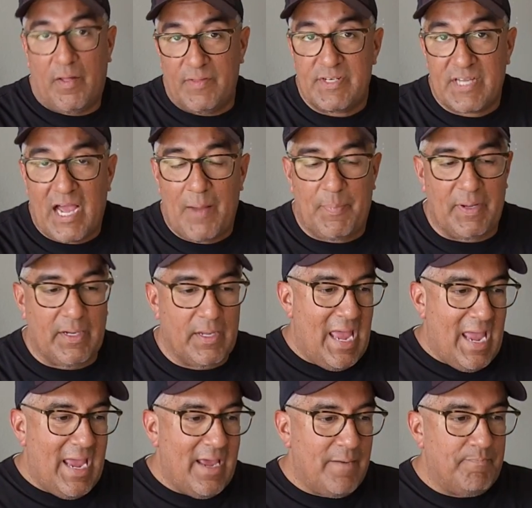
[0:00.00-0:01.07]
the topic.
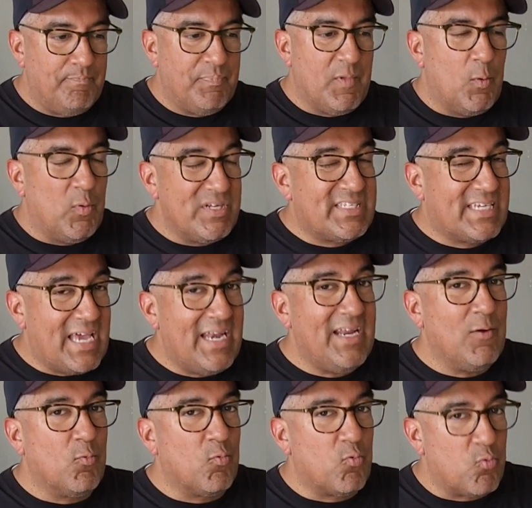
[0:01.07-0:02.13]
And what's
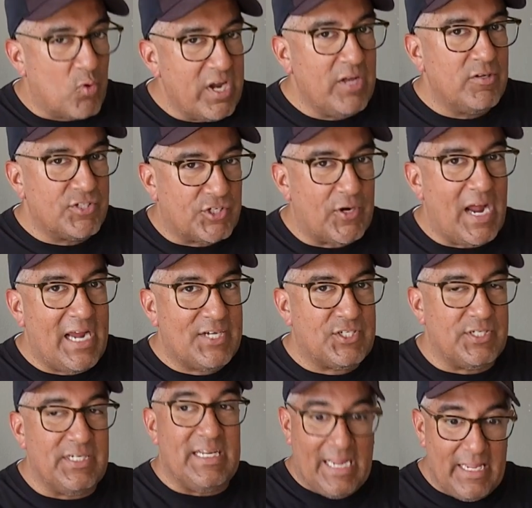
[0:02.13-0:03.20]
getting real
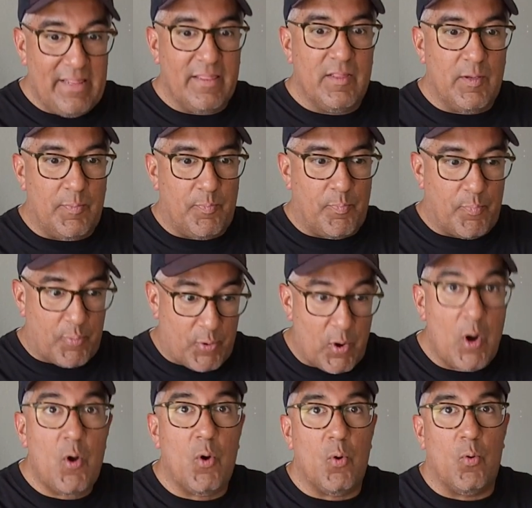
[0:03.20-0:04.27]
traction in the
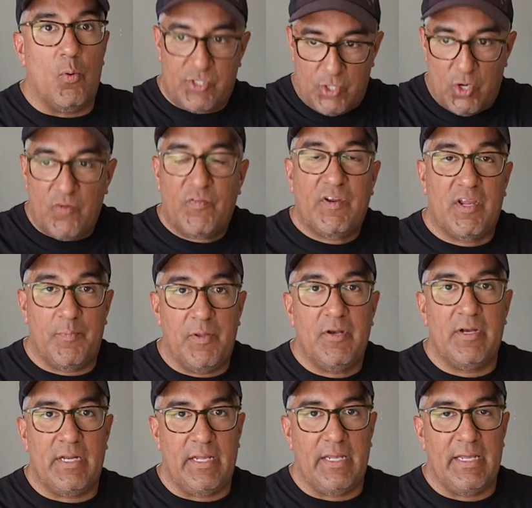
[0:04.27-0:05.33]
pro turf
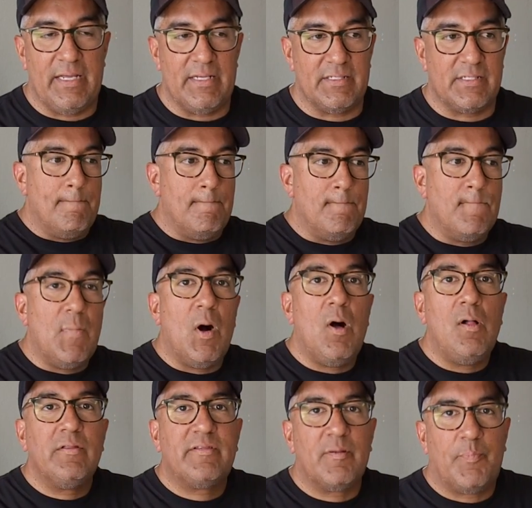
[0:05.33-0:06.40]
community is
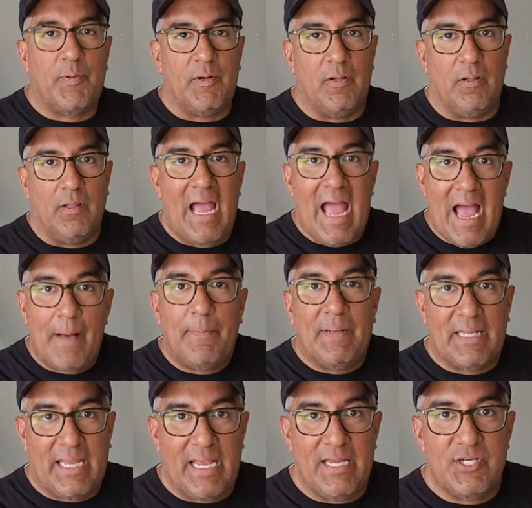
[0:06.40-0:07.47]
multiple
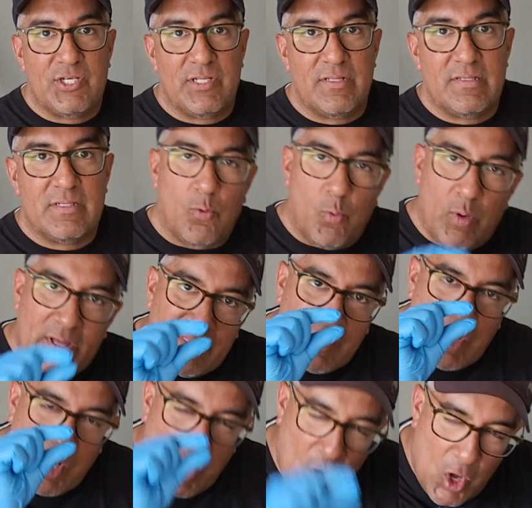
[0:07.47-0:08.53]
applications with
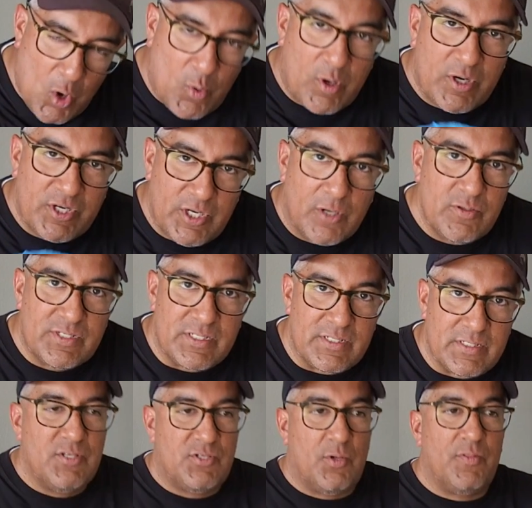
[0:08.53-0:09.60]
lower
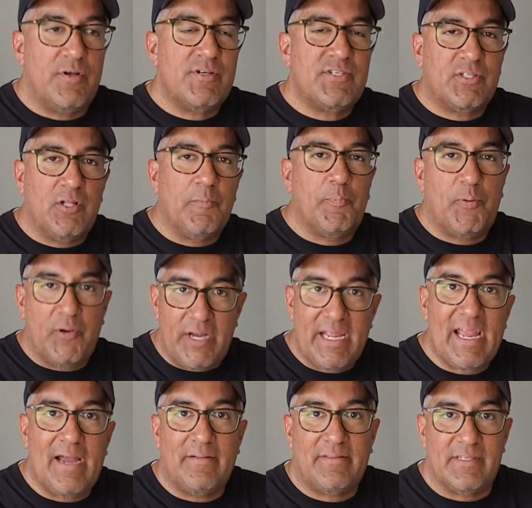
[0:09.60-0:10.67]
doses. So they're still putting
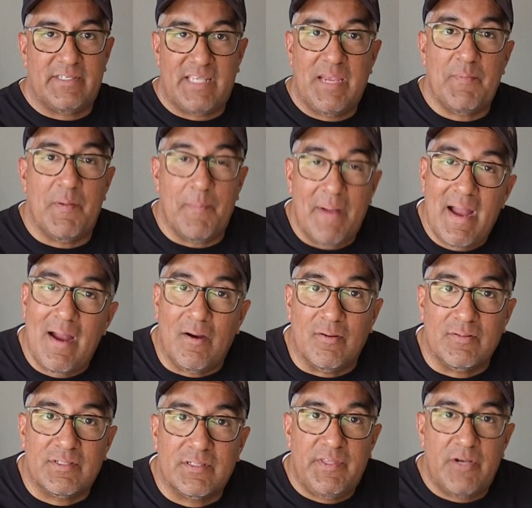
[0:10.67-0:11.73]
out the same
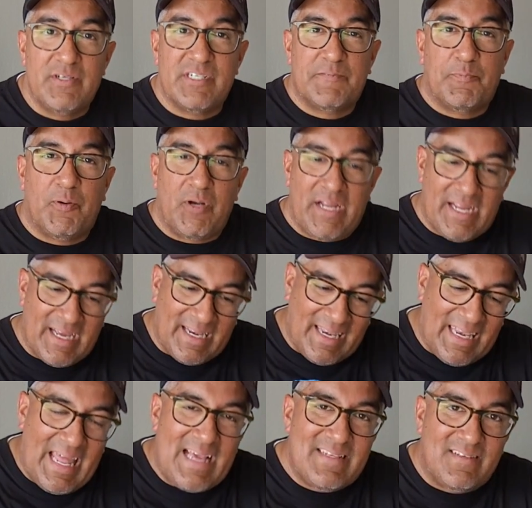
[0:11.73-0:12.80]
amount, they're just putting
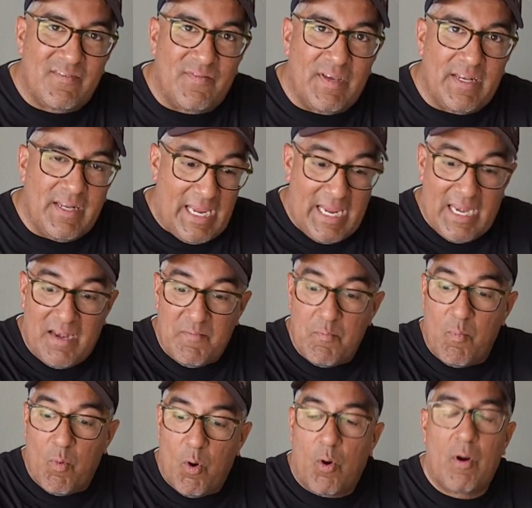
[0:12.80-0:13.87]
less of it in
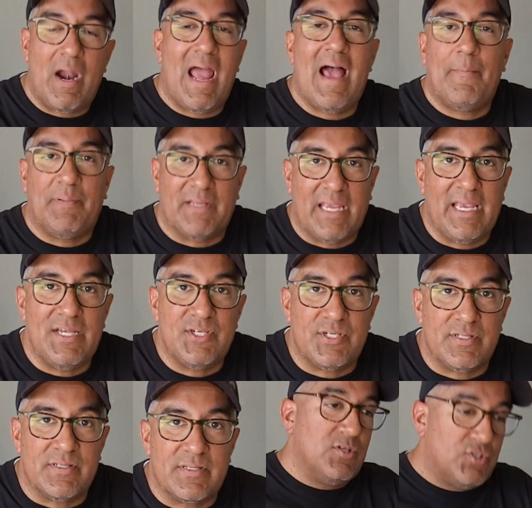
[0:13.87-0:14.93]
more
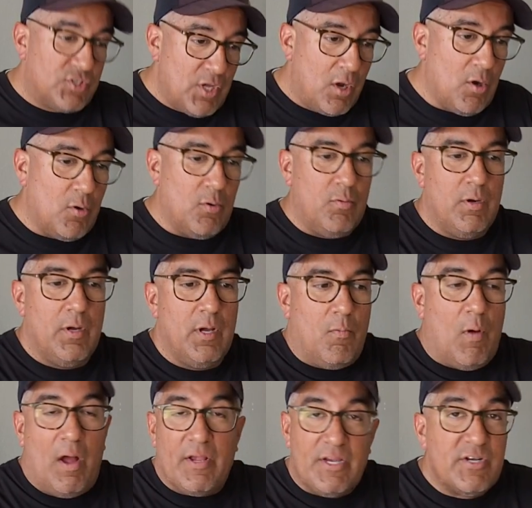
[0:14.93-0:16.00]
applications. So
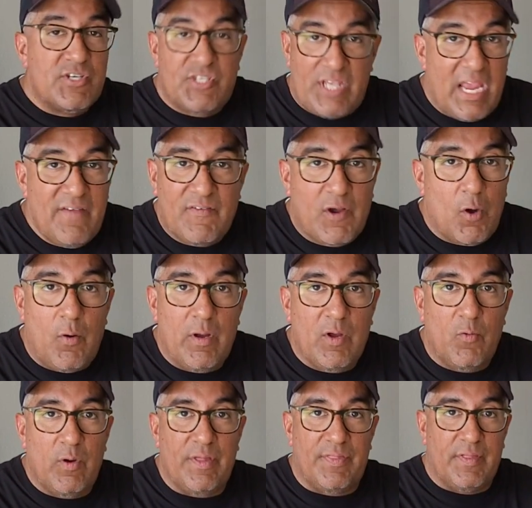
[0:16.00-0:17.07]
while you're safe going
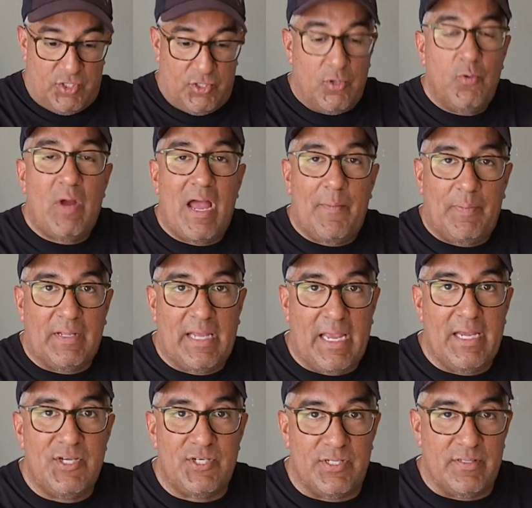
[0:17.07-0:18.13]
with 2
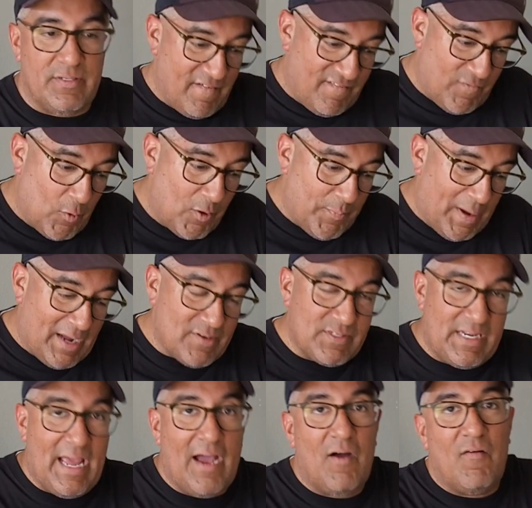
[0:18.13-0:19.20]
applications, 4 pounds
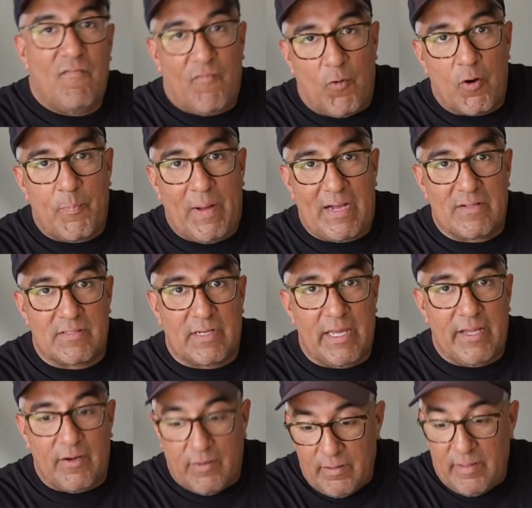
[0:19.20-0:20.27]
now, 4 pounds
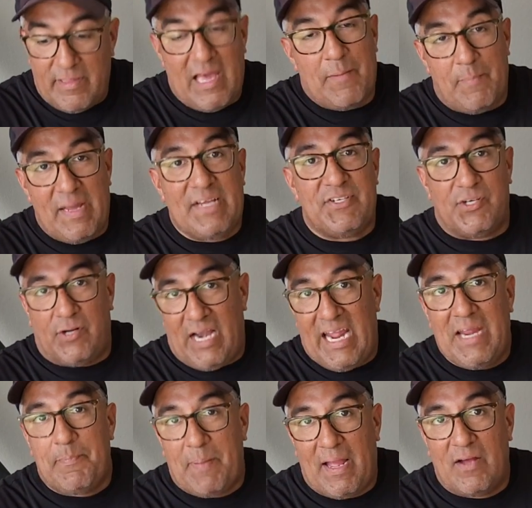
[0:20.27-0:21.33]
later, that makes your
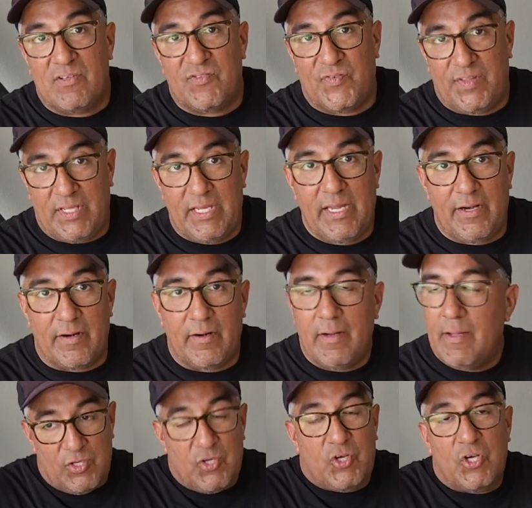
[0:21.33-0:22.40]
8 pounds for the year,
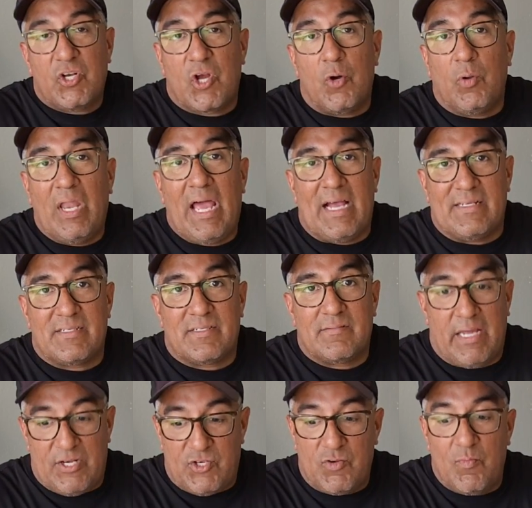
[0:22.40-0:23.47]
you could go less
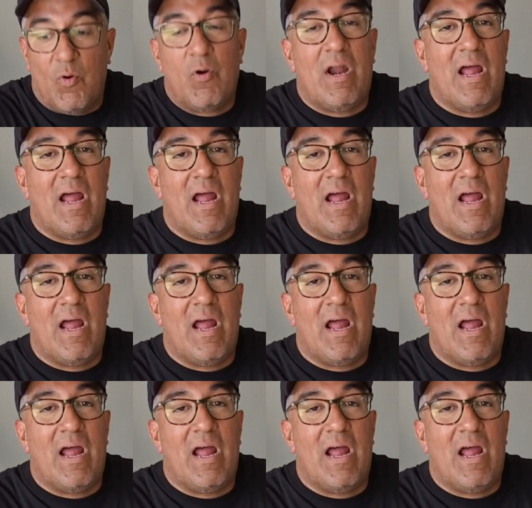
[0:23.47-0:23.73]
and do more